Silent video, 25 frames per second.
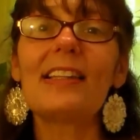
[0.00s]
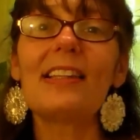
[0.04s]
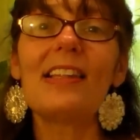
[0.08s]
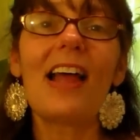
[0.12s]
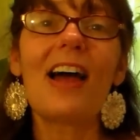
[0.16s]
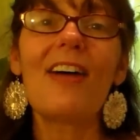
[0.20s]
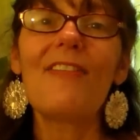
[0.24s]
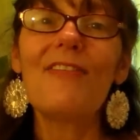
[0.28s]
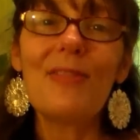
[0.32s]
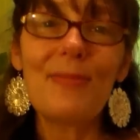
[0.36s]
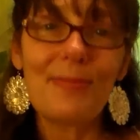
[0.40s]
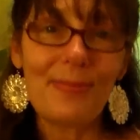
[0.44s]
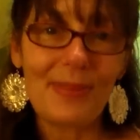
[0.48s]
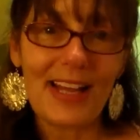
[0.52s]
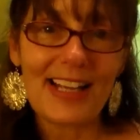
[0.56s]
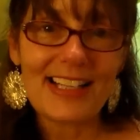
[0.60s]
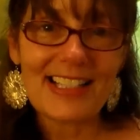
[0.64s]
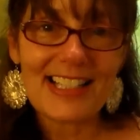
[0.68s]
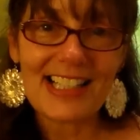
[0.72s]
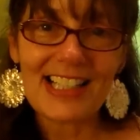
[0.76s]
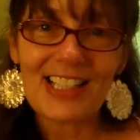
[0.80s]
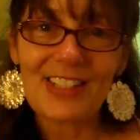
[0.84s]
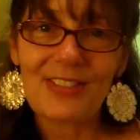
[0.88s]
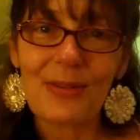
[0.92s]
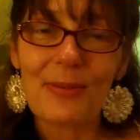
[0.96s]
of love and
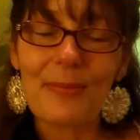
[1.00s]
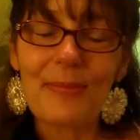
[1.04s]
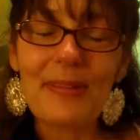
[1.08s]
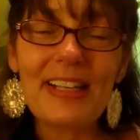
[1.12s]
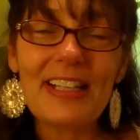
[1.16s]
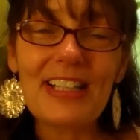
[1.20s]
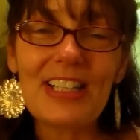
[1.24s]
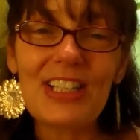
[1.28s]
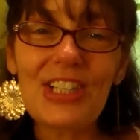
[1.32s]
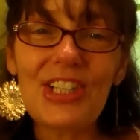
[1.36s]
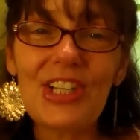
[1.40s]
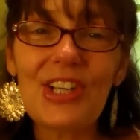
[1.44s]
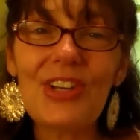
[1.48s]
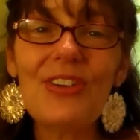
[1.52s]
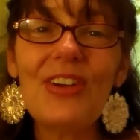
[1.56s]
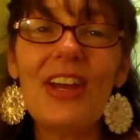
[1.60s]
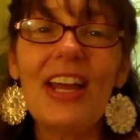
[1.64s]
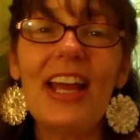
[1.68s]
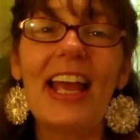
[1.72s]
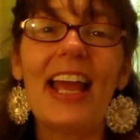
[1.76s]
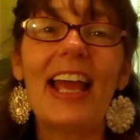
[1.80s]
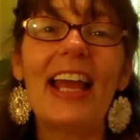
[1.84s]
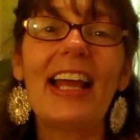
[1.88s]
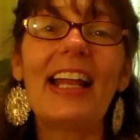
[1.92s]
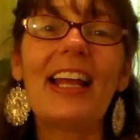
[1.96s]
blessings from me to you.
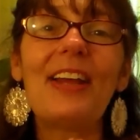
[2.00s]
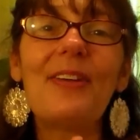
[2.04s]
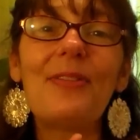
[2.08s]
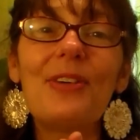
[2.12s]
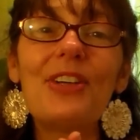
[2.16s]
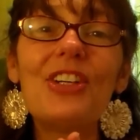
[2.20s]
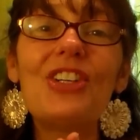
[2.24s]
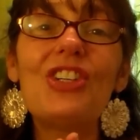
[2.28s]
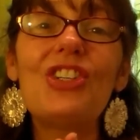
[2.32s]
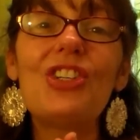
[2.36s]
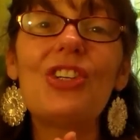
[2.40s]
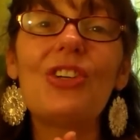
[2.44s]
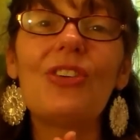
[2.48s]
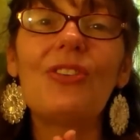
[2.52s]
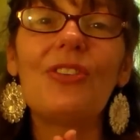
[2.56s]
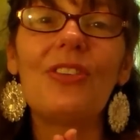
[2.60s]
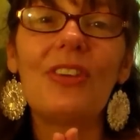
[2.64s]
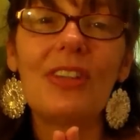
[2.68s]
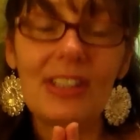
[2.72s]
And I wish you